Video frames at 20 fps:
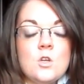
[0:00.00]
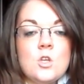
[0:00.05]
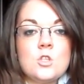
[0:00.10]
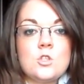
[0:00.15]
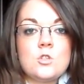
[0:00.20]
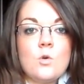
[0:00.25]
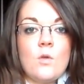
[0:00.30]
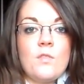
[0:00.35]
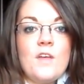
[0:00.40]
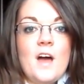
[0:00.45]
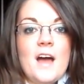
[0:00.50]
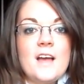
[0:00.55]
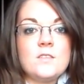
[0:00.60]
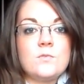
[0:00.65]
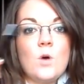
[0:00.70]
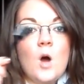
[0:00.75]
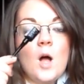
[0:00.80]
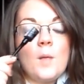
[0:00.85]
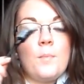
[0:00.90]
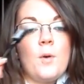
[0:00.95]
So that is
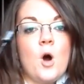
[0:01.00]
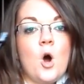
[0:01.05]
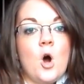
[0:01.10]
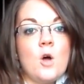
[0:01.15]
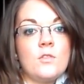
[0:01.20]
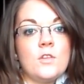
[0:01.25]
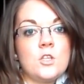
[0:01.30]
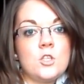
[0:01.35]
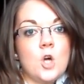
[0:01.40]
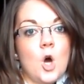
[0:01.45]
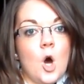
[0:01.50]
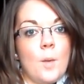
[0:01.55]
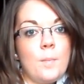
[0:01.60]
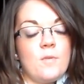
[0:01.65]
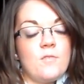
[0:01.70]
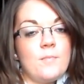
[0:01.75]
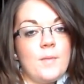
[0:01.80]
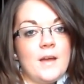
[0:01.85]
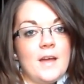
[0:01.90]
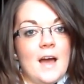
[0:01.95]
what I'll put on the top
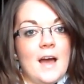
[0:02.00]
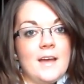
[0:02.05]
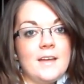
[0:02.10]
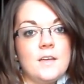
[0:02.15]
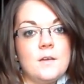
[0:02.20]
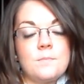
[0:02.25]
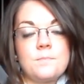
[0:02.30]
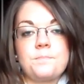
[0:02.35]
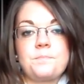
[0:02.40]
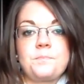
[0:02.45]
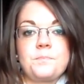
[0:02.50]
of my eye,